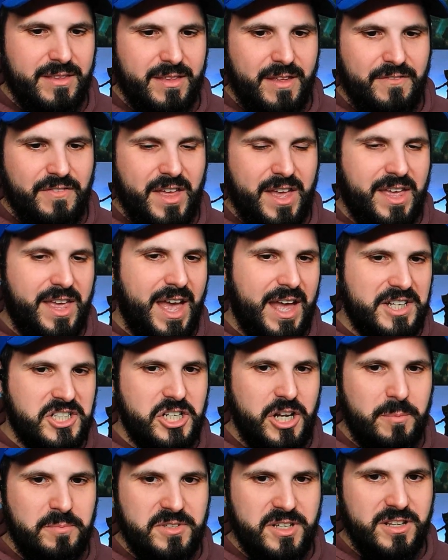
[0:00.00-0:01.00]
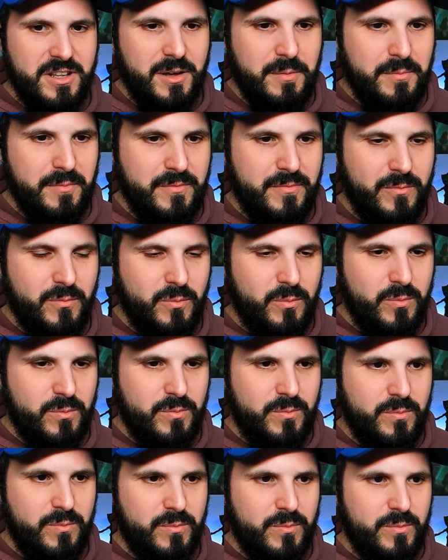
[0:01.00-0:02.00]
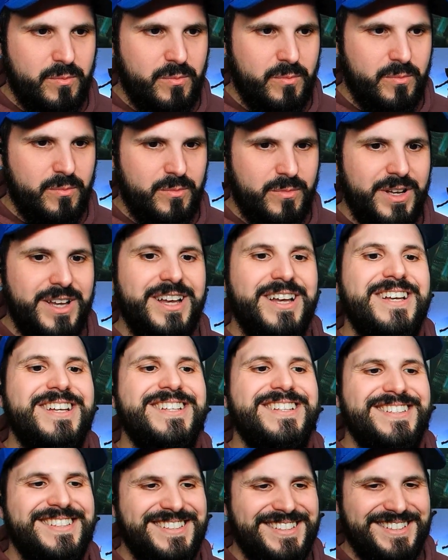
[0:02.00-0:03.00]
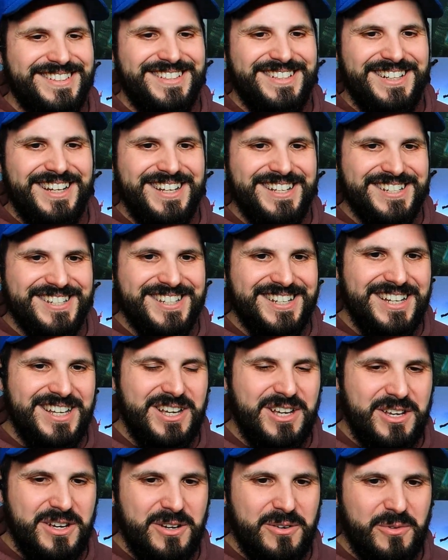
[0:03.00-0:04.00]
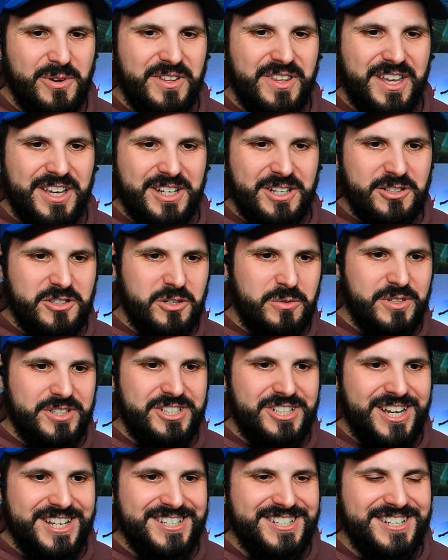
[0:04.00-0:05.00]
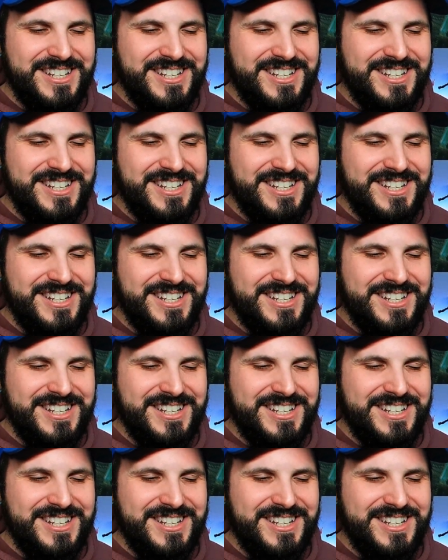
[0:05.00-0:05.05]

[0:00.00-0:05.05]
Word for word: if they catch also, up to them. Also, they said your hair was cool. It is. What are they gonna do with Jesse?